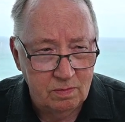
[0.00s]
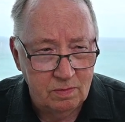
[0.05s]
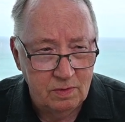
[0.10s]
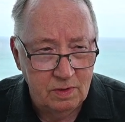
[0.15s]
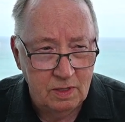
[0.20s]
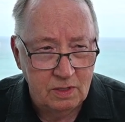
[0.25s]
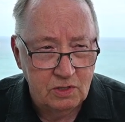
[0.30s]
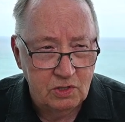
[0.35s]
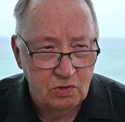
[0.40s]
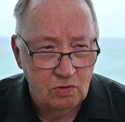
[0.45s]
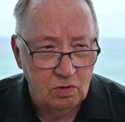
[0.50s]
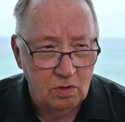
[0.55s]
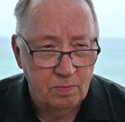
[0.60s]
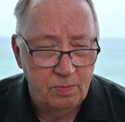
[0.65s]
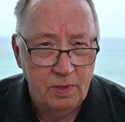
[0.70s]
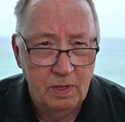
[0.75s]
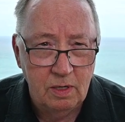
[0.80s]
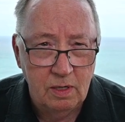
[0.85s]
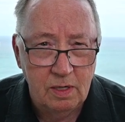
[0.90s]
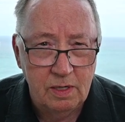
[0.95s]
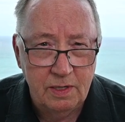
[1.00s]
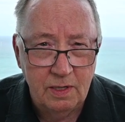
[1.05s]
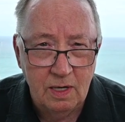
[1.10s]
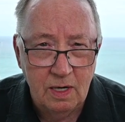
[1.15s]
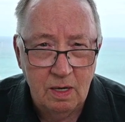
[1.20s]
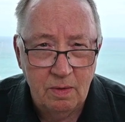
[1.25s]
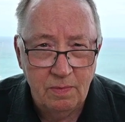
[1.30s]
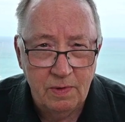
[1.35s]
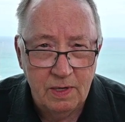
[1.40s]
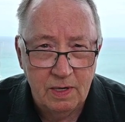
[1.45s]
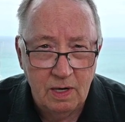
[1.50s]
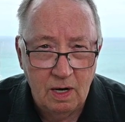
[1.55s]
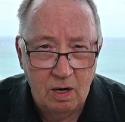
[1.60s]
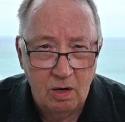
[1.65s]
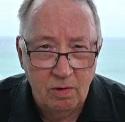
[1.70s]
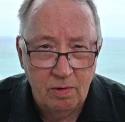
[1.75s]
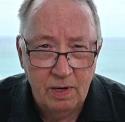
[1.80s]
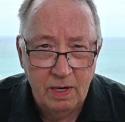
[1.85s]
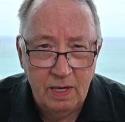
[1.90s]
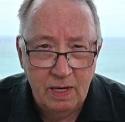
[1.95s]
this short period of time that I
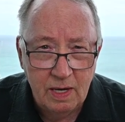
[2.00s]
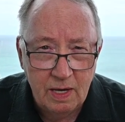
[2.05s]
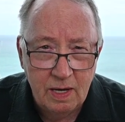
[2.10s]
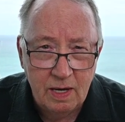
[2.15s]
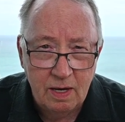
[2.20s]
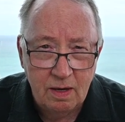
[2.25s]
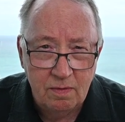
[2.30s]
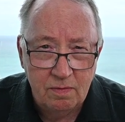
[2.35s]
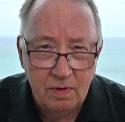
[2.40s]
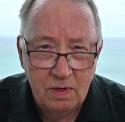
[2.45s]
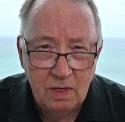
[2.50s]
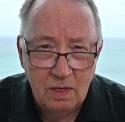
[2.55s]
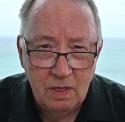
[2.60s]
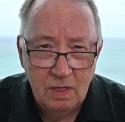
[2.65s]
already have